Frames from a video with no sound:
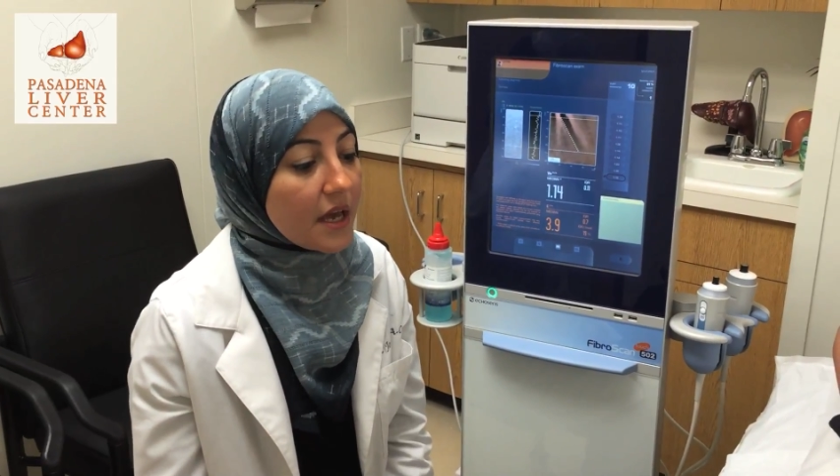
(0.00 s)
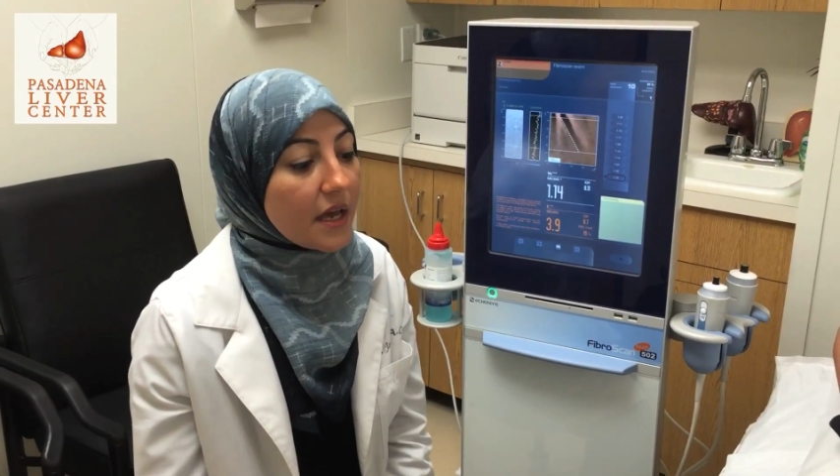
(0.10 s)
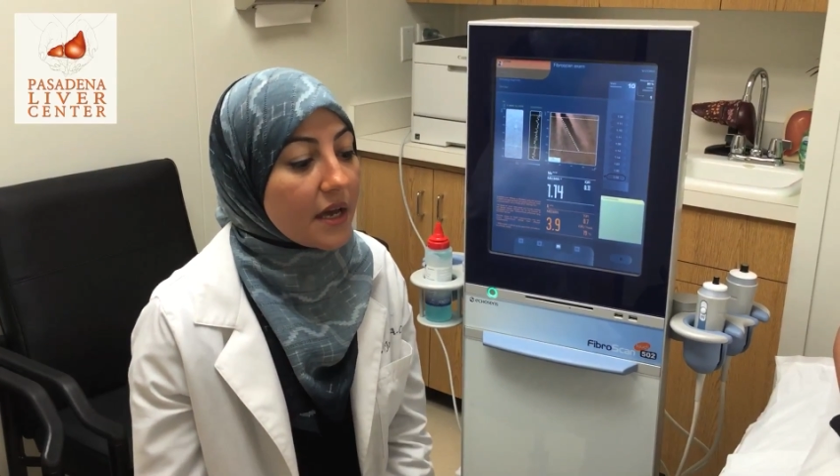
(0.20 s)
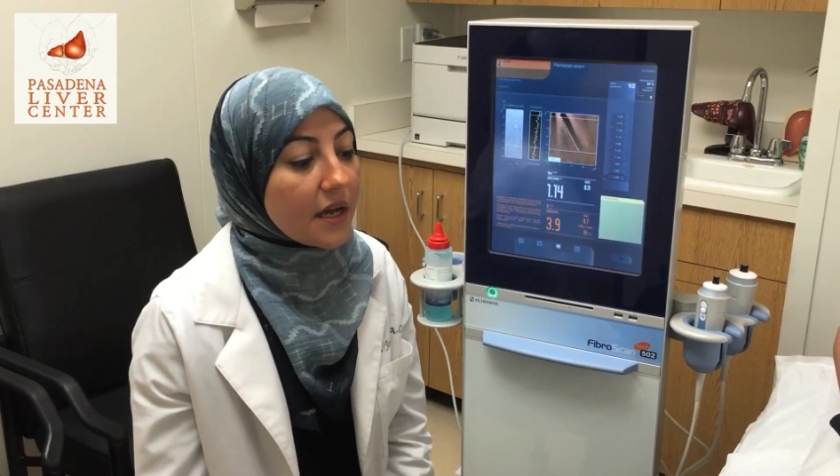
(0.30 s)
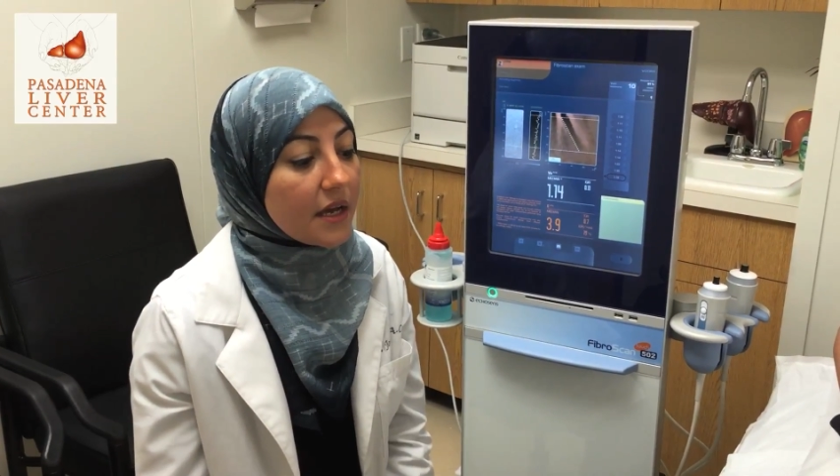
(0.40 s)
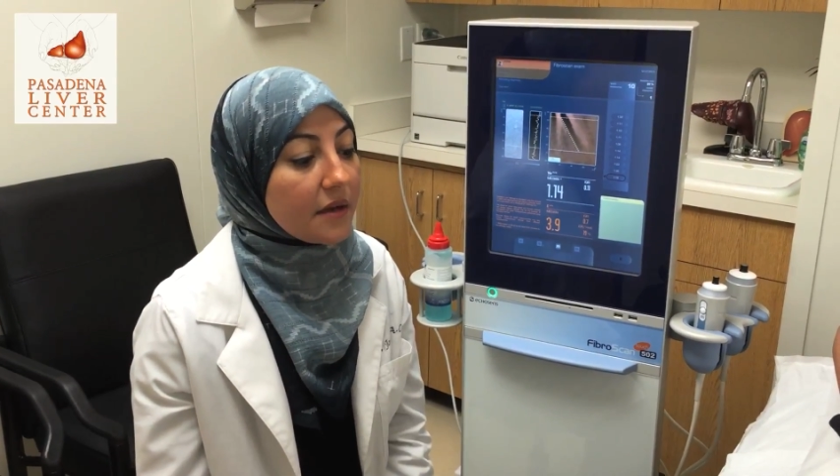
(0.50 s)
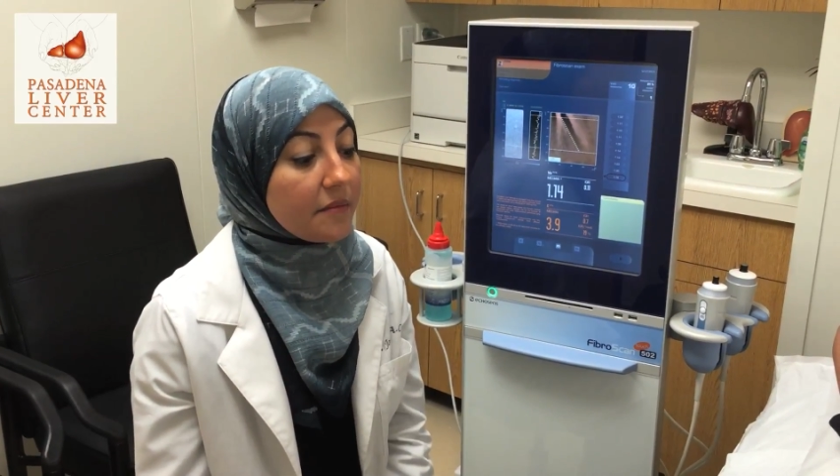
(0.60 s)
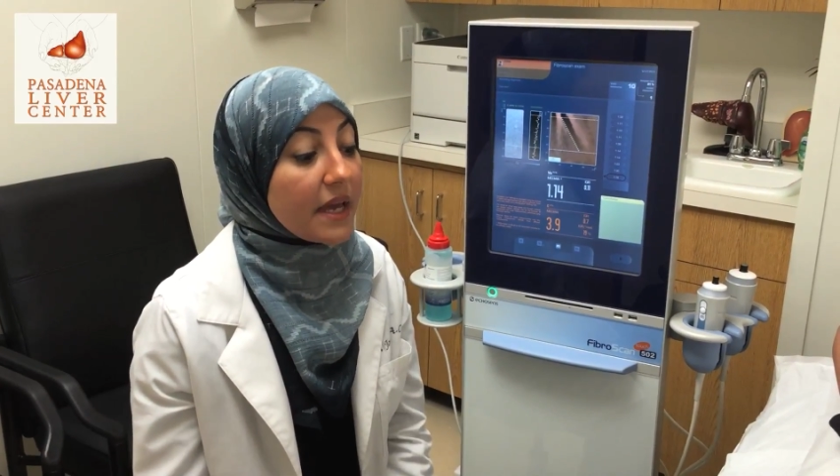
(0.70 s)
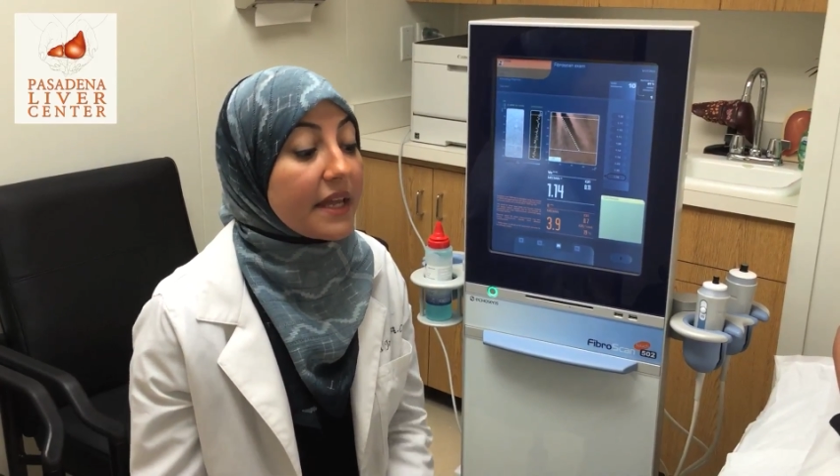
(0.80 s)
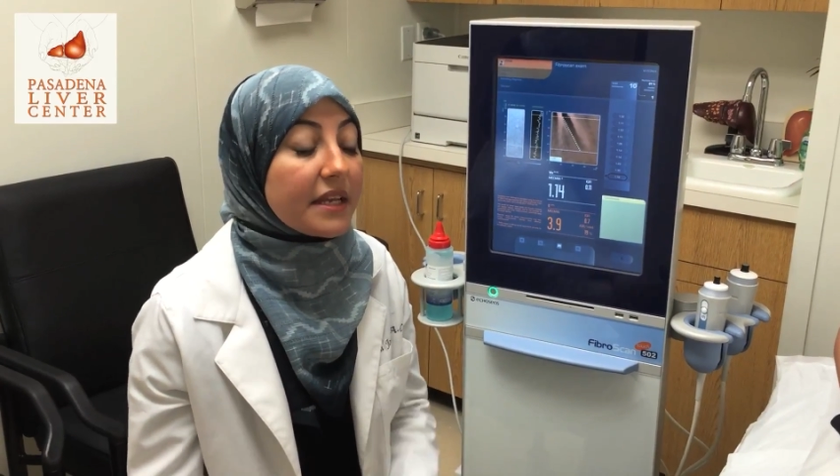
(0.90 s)

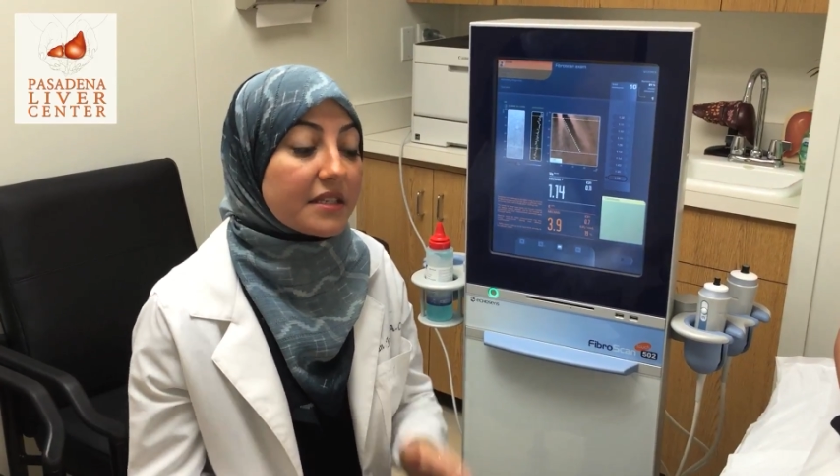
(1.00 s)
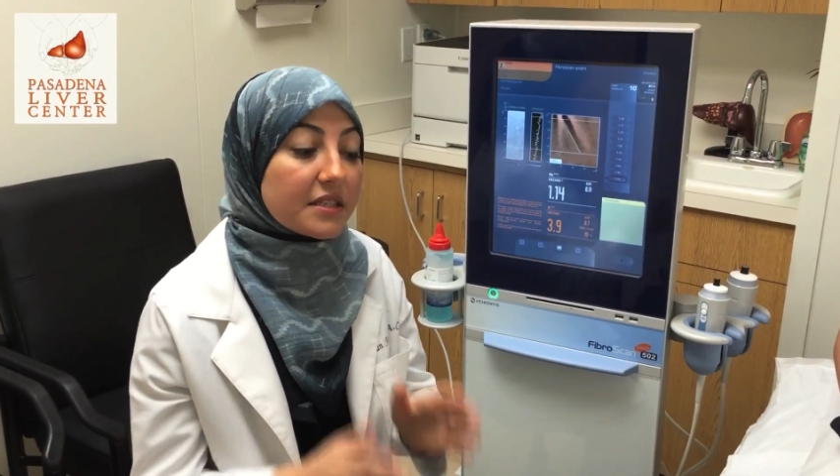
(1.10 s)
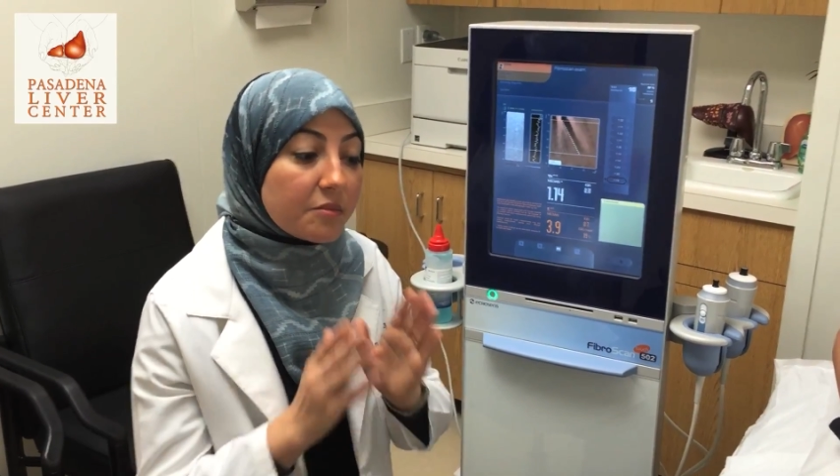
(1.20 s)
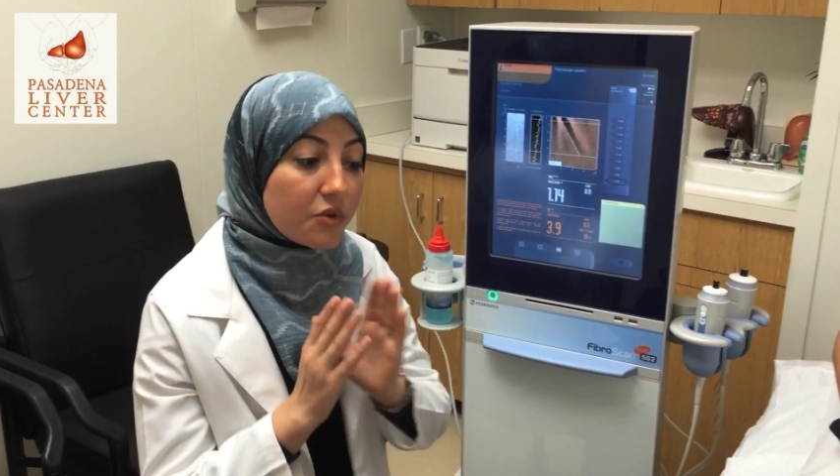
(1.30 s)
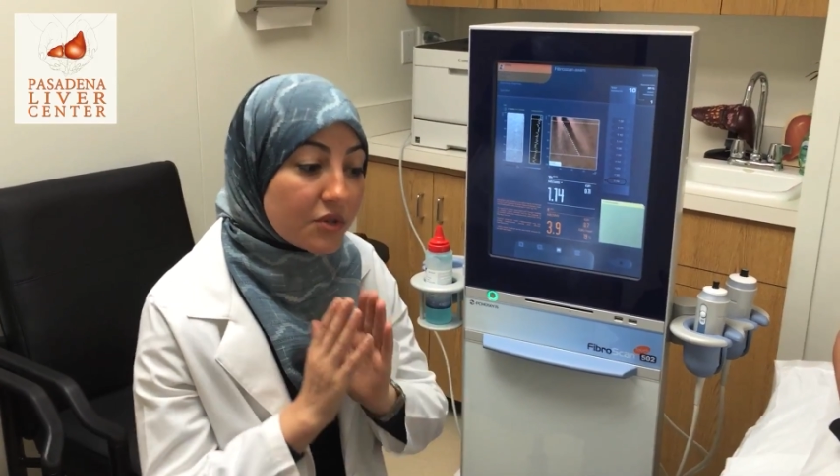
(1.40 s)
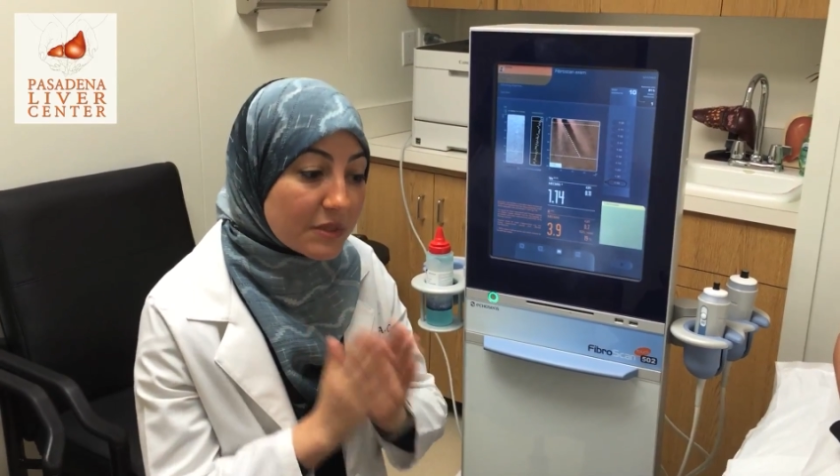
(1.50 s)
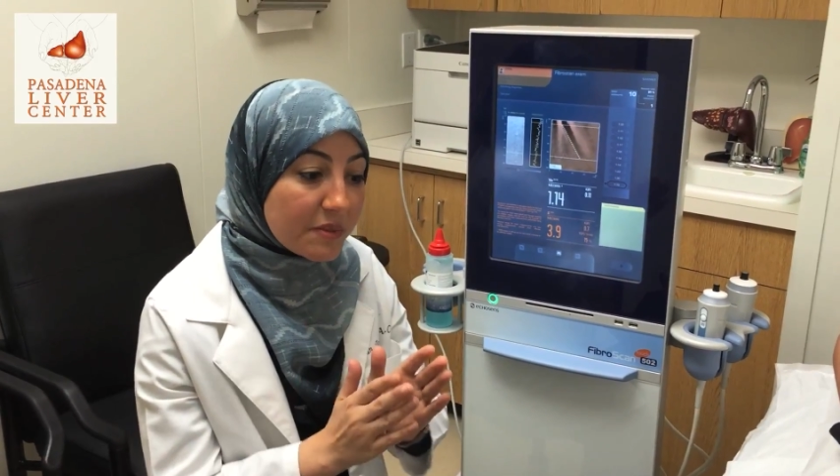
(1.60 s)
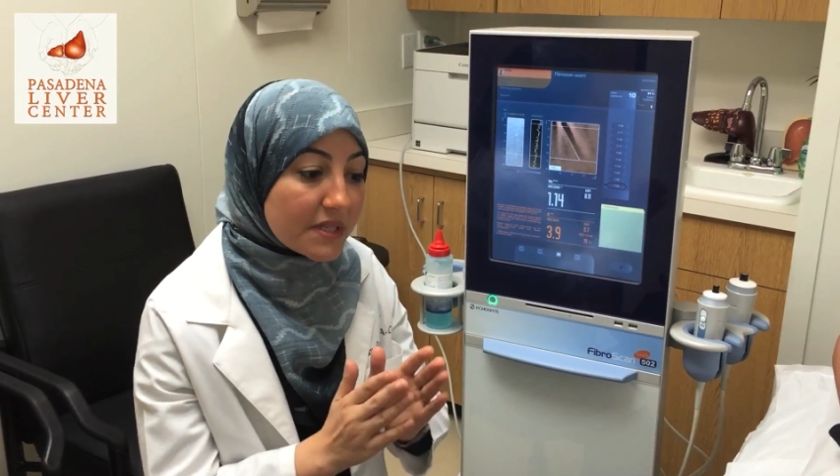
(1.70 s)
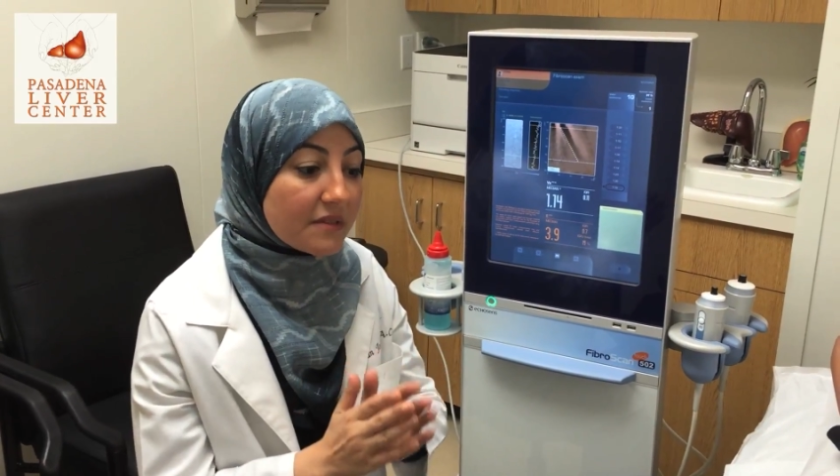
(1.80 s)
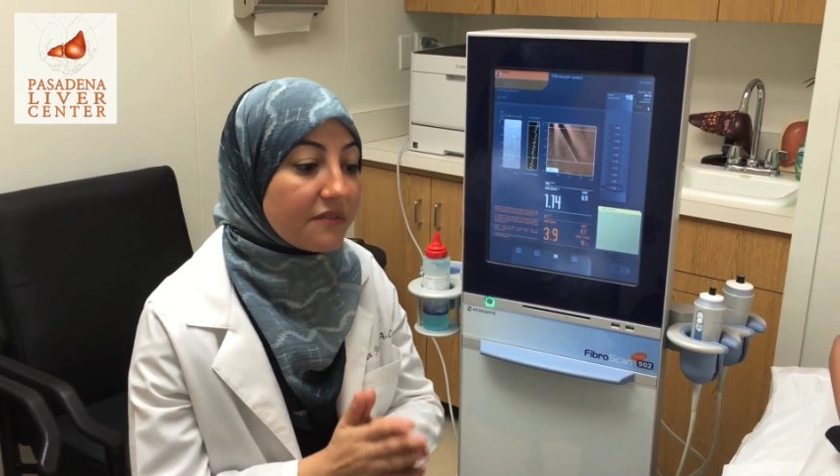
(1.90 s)
and it's more
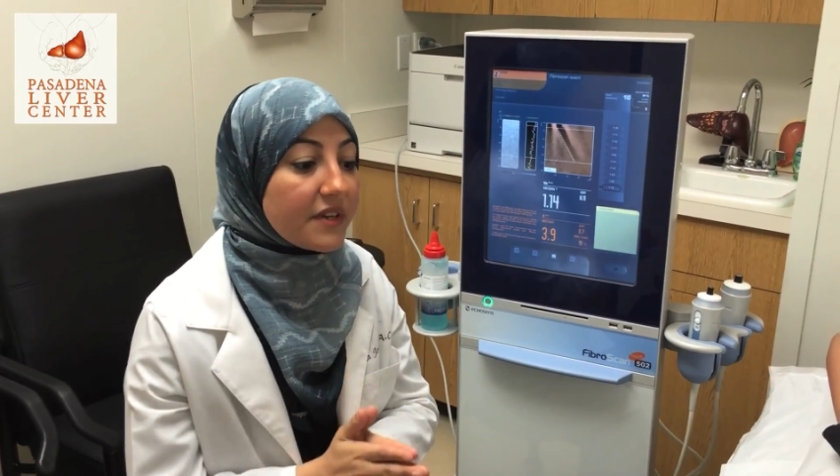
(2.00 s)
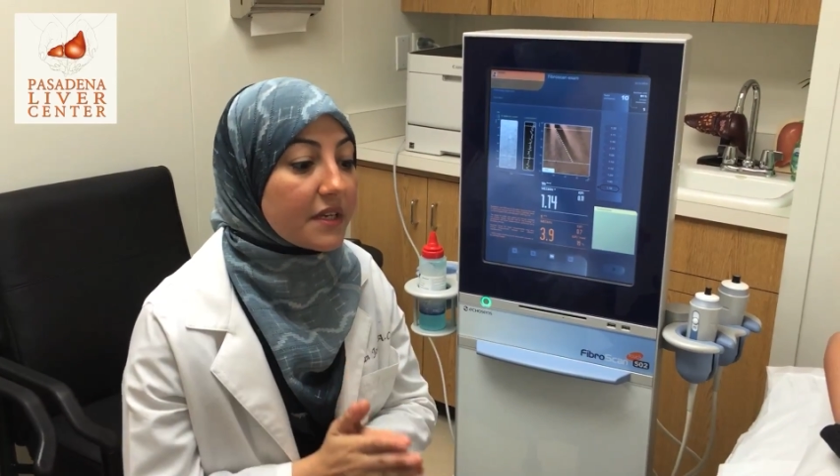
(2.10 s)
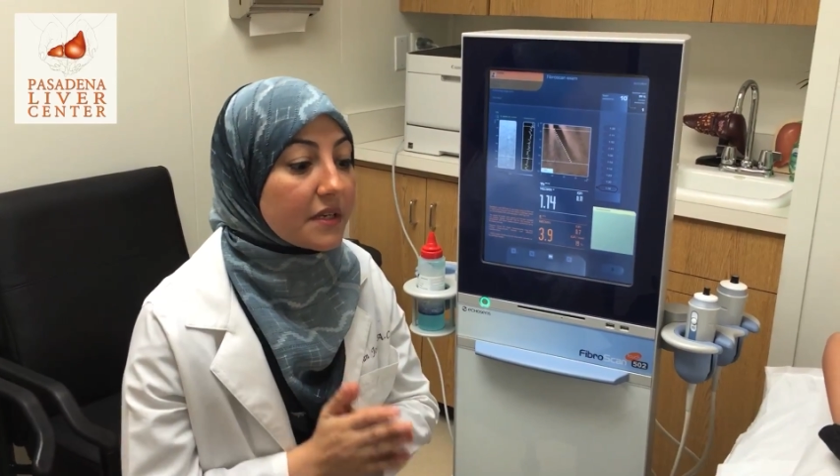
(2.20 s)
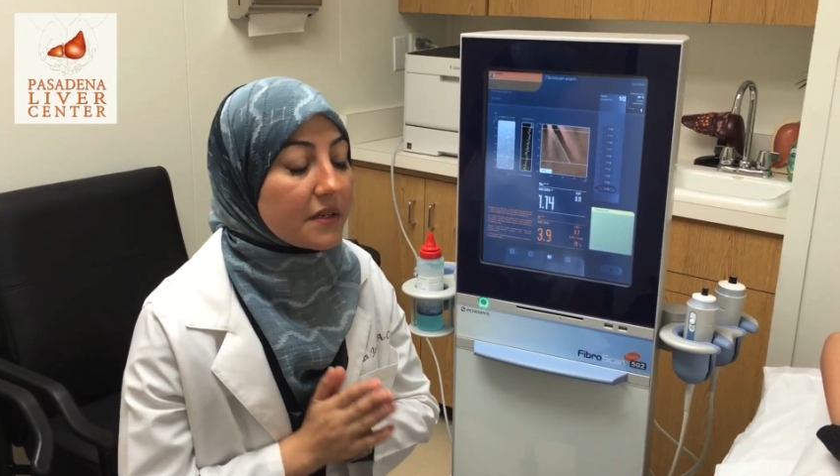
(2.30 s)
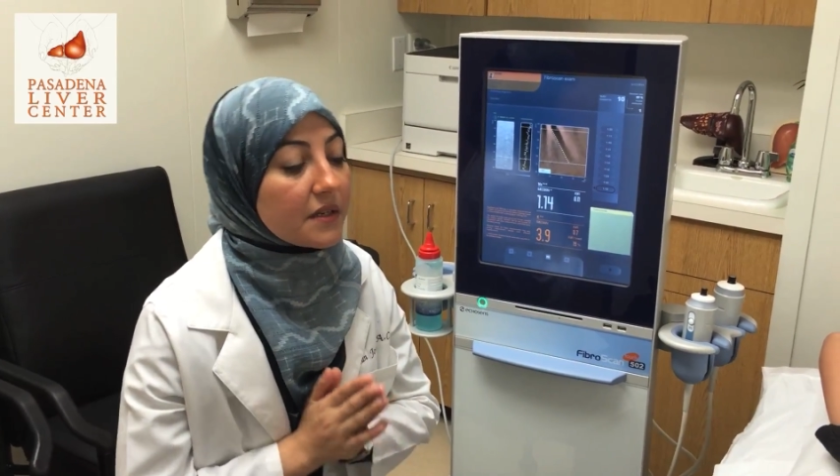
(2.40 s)
specific.